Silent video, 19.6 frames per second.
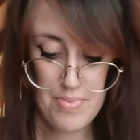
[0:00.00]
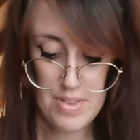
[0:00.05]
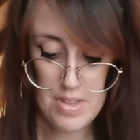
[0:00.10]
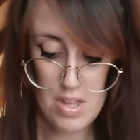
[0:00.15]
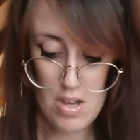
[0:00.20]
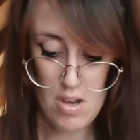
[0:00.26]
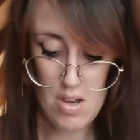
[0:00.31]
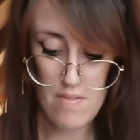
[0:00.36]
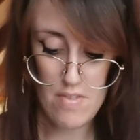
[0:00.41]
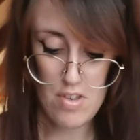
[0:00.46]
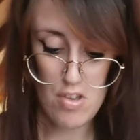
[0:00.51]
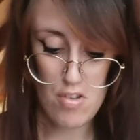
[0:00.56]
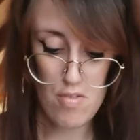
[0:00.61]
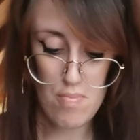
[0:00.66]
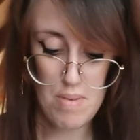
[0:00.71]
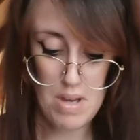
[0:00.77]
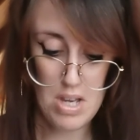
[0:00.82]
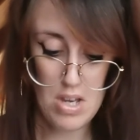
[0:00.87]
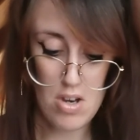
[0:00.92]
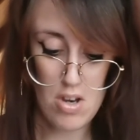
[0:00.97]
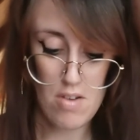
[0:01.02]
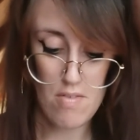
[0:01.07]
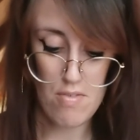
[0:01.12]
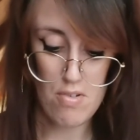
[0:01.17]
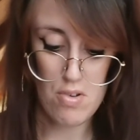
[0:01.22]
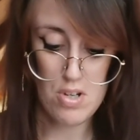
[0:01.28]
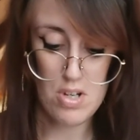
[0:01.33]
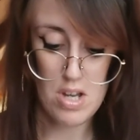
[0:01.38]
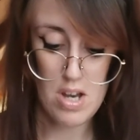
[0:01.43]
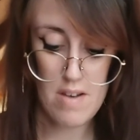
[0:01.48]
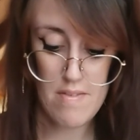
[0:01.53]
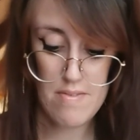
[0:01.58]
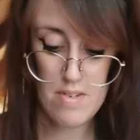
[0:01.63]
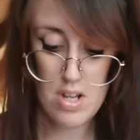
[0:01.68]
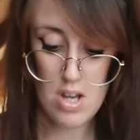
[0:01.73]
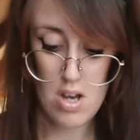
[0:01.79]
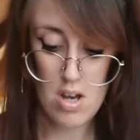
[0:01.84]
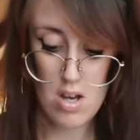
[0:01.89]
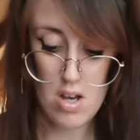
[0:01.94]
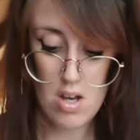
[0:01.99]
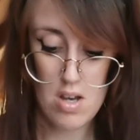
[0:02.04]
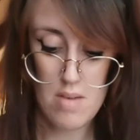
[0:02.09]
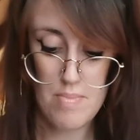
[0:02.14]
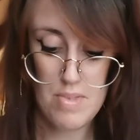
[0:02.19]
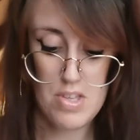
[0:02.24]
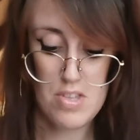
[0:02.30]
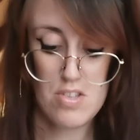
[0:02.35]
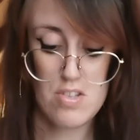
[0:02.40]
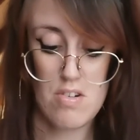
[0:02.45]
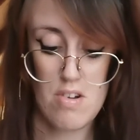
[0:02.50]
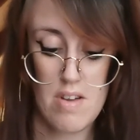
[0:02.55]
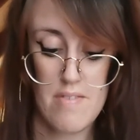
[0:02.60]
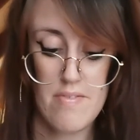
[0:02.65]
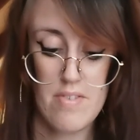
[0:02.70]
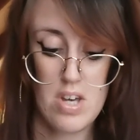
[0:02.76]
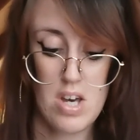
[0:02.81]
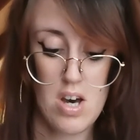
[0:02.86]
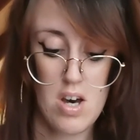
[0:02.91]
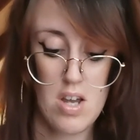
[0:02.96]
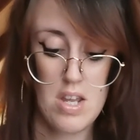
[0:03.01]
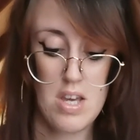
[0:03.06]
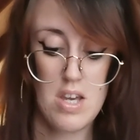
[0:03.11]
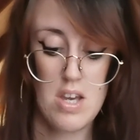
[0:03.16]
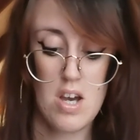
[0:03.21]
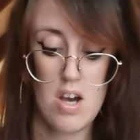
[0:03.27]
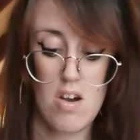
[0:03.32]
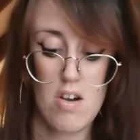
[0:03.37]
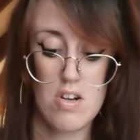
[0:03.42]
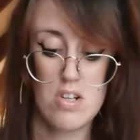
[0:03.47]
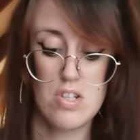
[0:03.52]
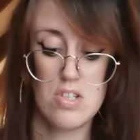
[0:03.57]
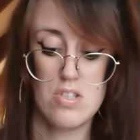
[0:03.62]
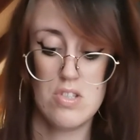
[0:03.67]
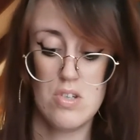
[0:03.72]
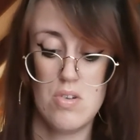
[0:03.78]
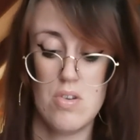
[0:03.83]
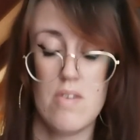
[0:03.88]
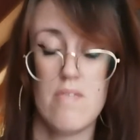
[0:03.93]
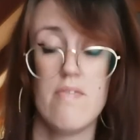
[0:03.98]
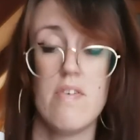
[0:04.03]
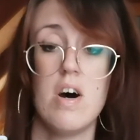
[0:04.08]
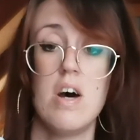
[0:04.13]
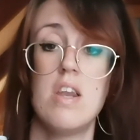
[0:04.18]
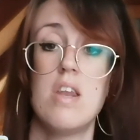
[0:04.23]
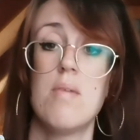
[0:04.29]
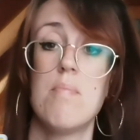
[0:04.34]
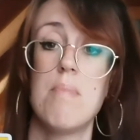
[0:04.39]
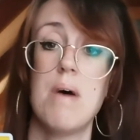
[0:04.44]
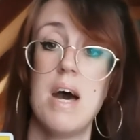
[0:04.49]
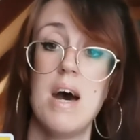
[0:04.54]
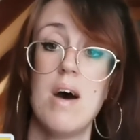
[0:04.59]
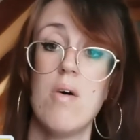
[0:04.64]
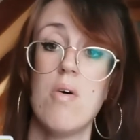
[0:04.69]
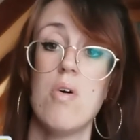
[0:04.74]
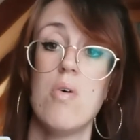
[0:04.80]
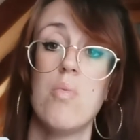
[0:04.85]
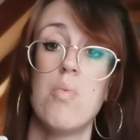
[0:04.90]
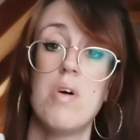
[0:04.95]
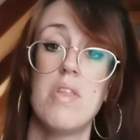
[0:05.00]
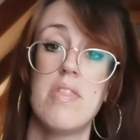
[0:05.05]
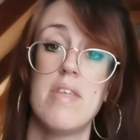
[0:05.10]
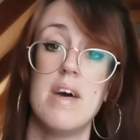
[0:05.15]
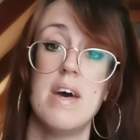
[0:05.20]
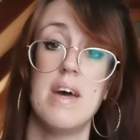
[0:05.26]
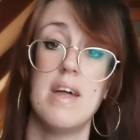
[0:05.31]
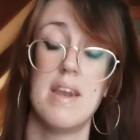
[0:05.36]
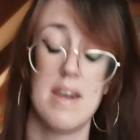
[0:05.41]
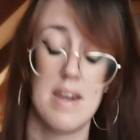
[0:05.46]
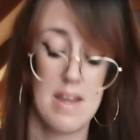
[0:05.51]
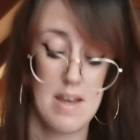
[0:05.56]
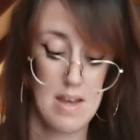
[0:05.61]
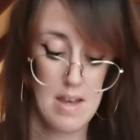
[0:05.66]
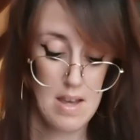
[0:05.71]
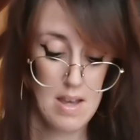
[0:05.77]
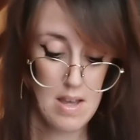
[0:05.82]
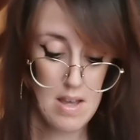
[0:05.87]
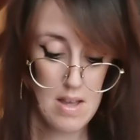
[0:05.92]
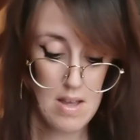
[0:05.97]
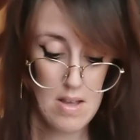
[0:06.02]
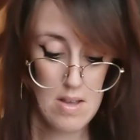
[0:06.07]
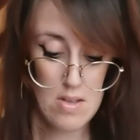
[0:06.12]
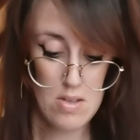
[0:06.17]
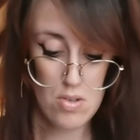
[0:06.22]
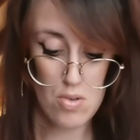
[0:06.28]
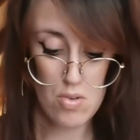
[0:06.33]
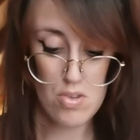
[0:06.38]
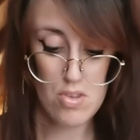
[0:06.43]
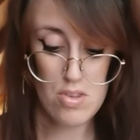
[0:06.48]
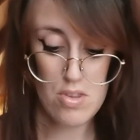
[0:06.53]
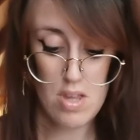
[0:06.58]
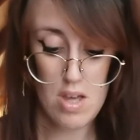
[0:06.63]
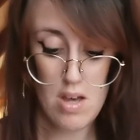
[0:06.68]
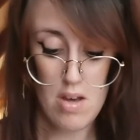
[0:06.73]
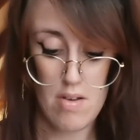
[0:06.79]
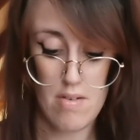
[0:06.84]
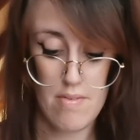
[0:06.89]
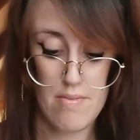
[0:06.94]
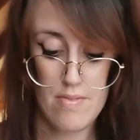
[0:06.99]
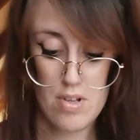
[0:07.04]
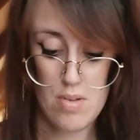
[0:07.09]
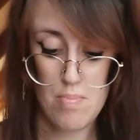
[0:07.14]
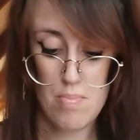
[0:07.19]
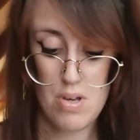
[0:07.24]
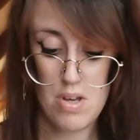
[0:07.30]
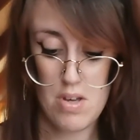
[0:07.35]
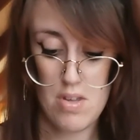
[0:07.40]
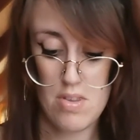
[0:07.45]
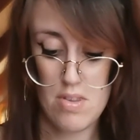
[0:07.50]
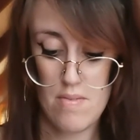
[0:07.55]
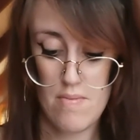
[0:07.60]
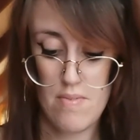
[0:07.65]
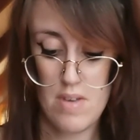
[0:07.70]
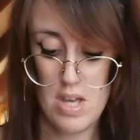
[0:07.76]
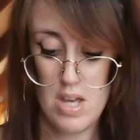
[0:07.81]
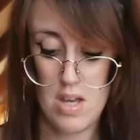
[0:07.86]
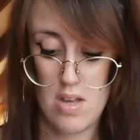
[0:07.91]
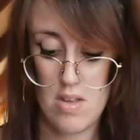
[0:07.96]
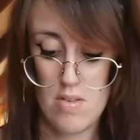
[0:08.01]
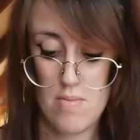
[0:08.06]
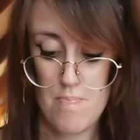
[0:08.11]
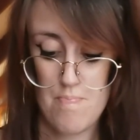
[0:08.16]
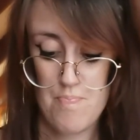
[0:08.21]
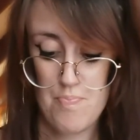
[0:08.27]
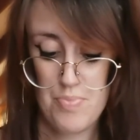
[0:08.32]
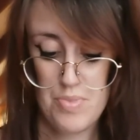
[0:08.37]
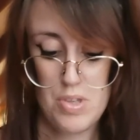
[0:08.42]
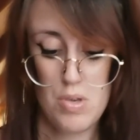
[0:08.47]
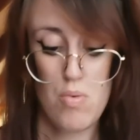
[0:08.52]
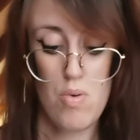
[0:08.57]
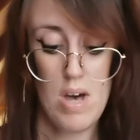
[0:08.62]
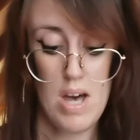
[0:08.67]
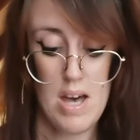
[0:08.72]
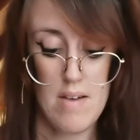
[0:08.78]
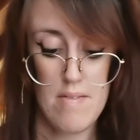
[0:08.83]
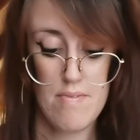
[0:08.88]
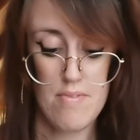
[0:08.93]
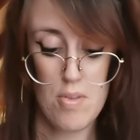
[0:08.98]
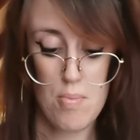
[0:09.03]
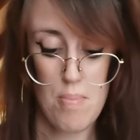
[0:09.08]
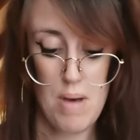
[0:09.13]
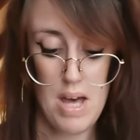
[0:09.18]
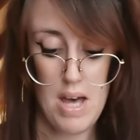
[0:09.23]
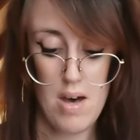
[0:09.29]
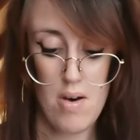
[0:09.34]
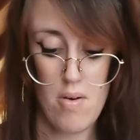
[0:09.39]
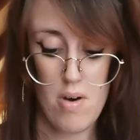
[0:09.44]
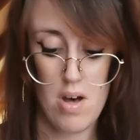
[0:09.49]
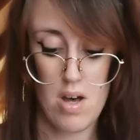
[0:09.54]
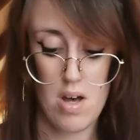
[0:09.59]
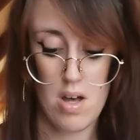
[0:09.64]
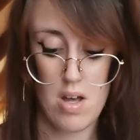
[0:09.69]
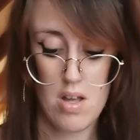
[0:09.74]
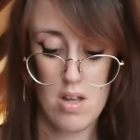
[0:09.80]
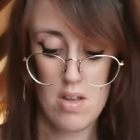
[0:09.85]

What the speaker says: So if you've been going through a tough time, the Strength card encourages you to find the power within yourself to persevere. You have the power.